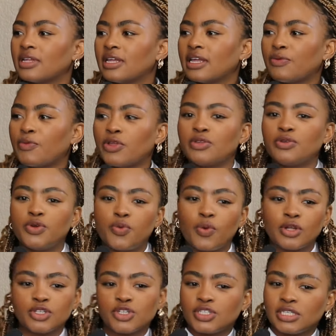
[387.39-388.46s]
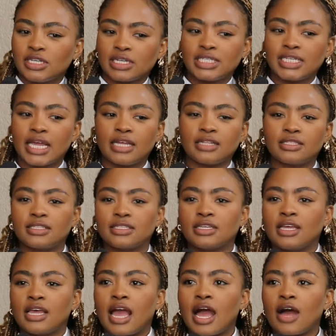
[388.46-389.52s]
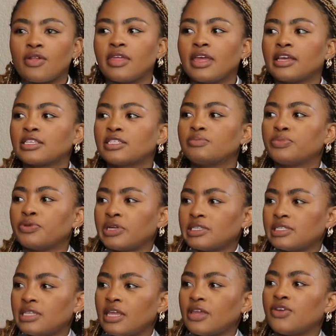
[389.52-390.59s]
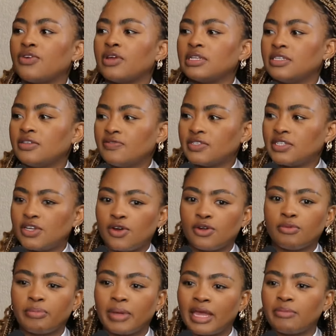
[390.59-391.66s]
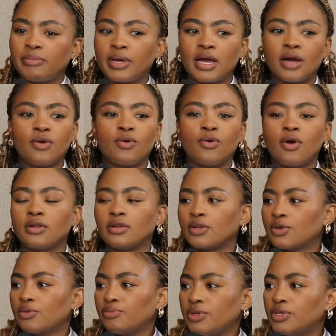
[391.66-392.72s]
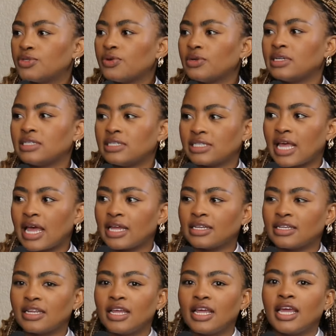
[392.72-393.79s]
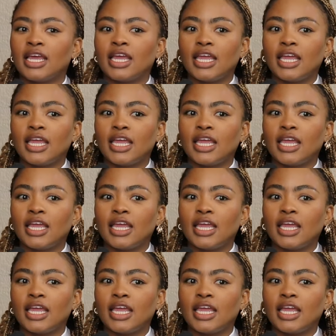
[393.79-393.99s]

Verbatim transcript: Yeah, when you want to dictate how they mm. express their creativity yeah. on paper or on a computer on a design mm.